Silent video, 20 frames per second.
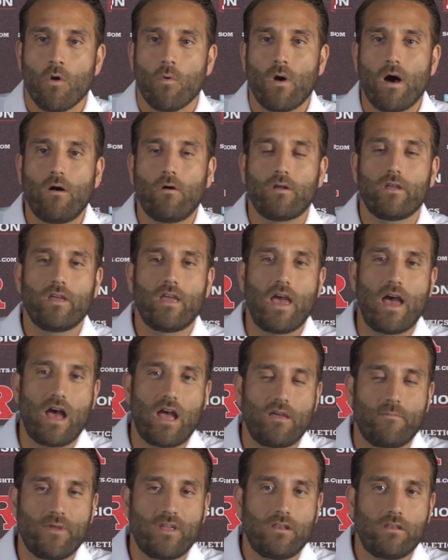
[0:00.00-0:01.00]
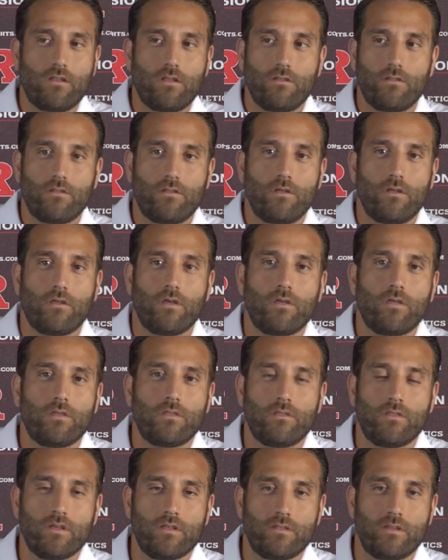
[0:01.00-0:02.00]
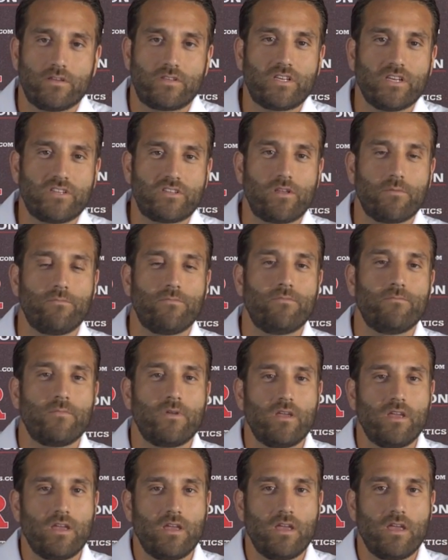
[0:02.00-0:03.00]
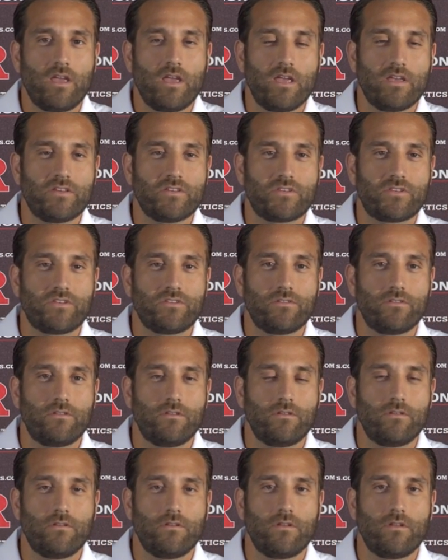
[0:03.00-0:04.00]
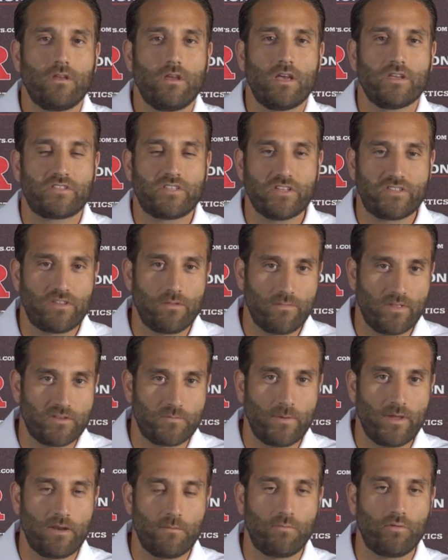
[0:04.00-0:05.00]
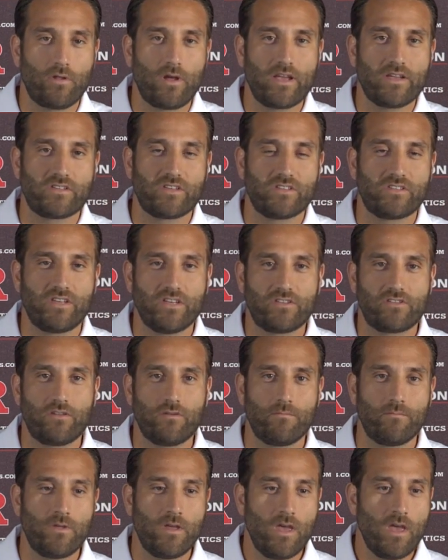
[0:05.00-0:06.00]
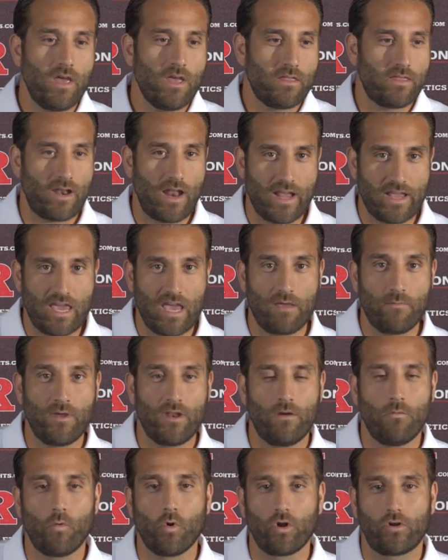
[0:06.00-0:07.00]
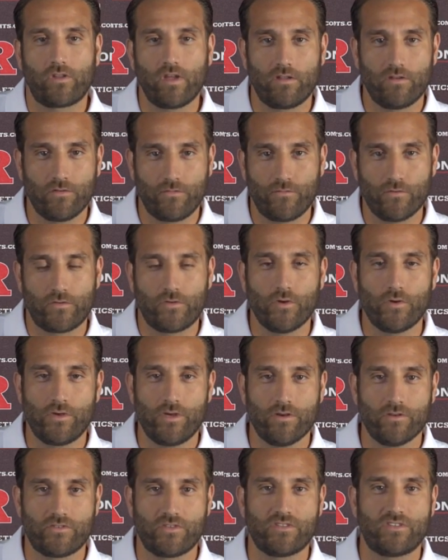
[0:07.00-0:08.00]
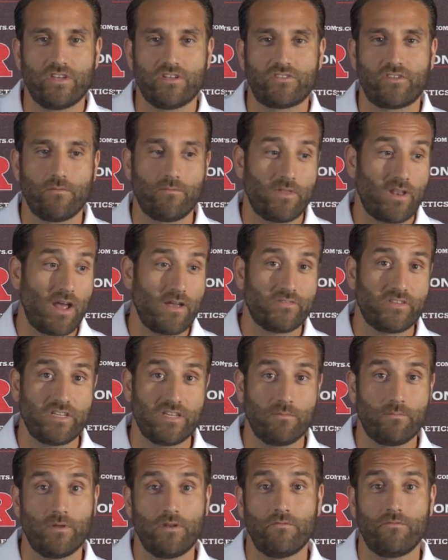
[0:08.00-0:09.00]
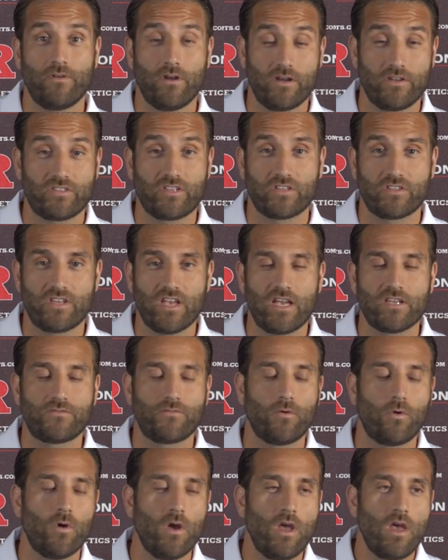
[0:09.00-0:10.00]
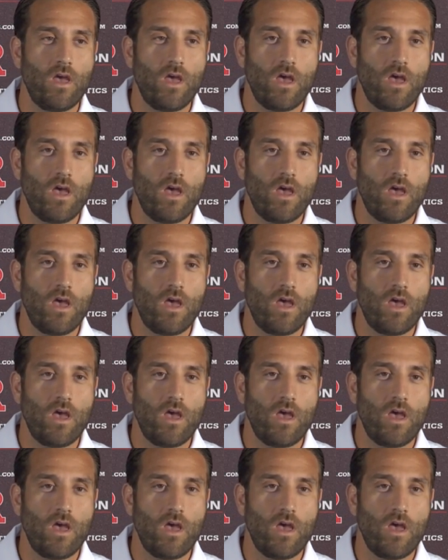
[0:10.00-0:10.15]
Well, yeah, I mean, the system is a system that's been in place, a system that I came in and worked under for 2 years, a system that I've seen been very successful.